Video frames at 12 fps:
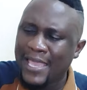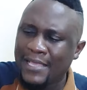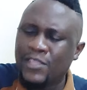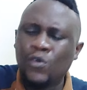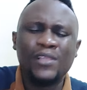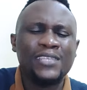
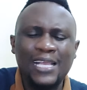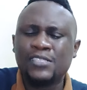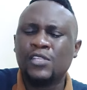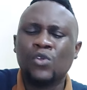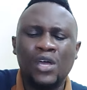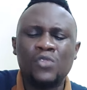They were
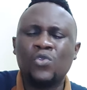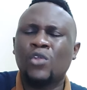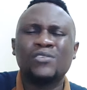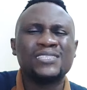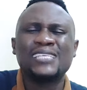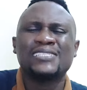
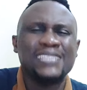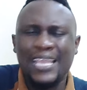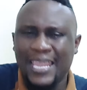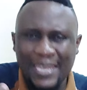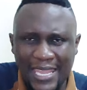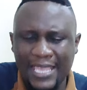not just
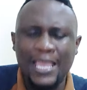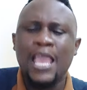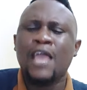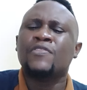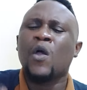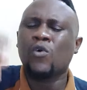naked.
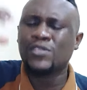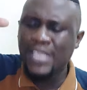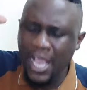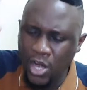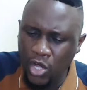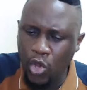There was a
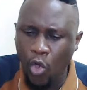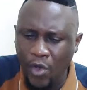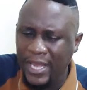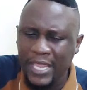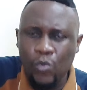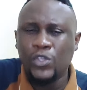
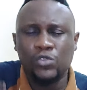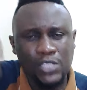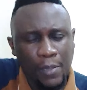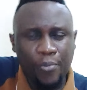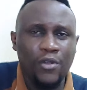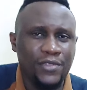glory which was
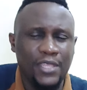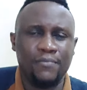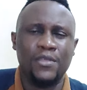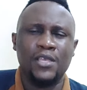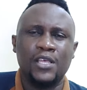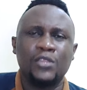upon them.
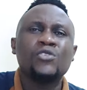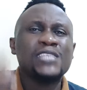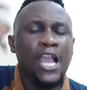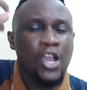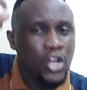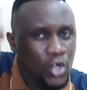Those
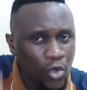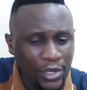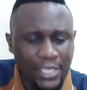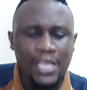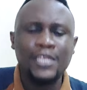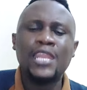are
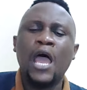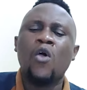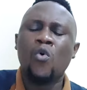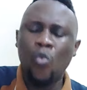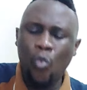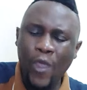glory. Now,
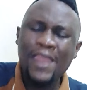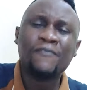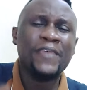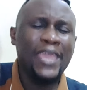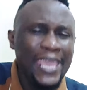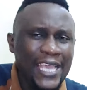when
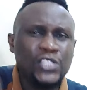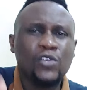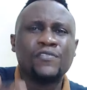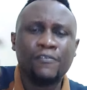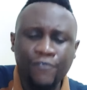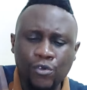they ate
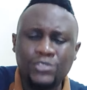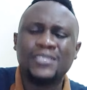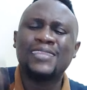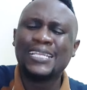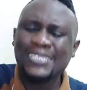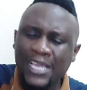of the fruit,
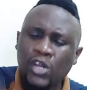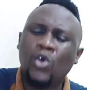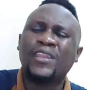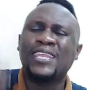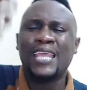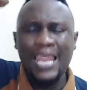that
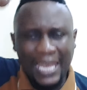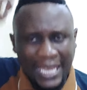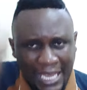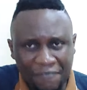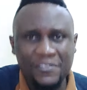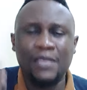glory
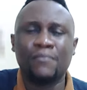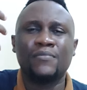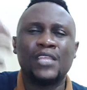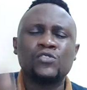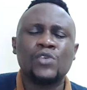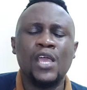left them.
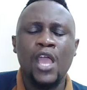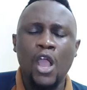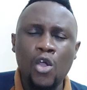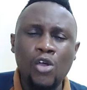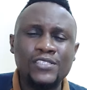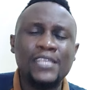That's why
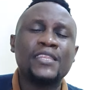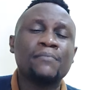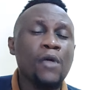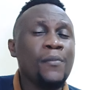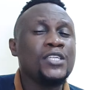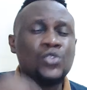God said, the
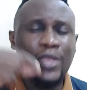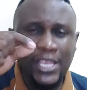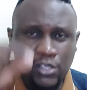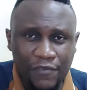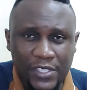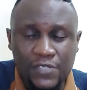moment you
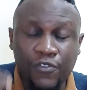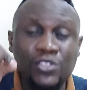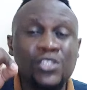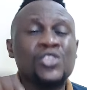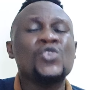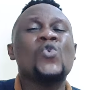eat of this
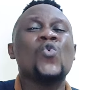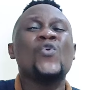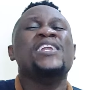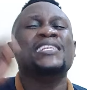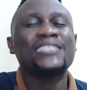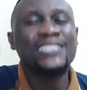fruit, you
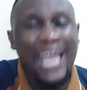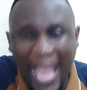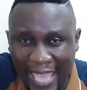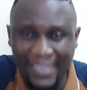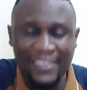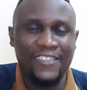will
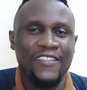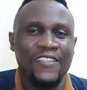die.